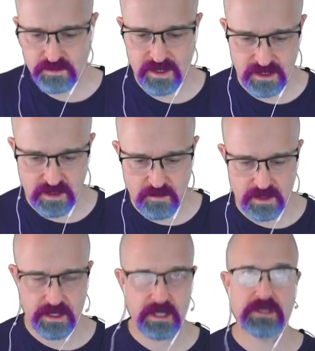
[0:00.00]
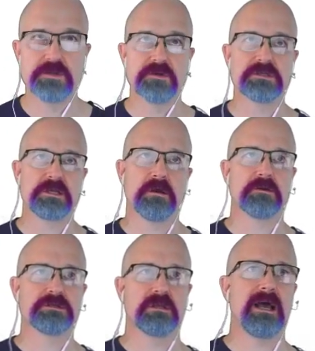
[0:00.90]
We get the ability to do this killer
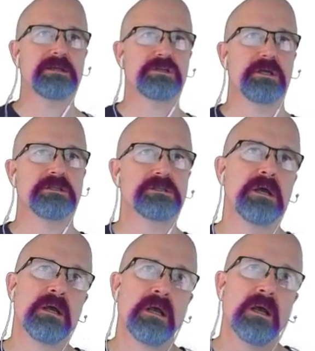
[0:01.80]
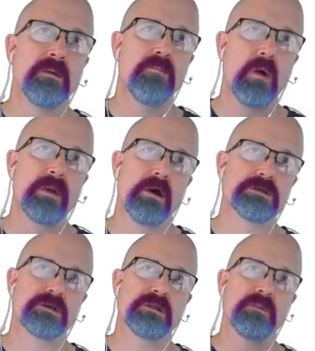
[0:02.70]
selections, but we
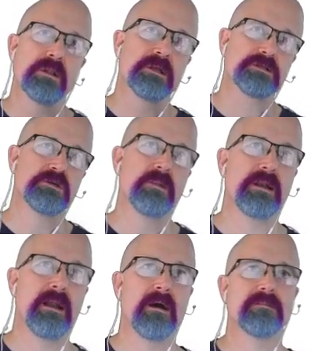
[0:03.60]
also get the ability to zoom in and out.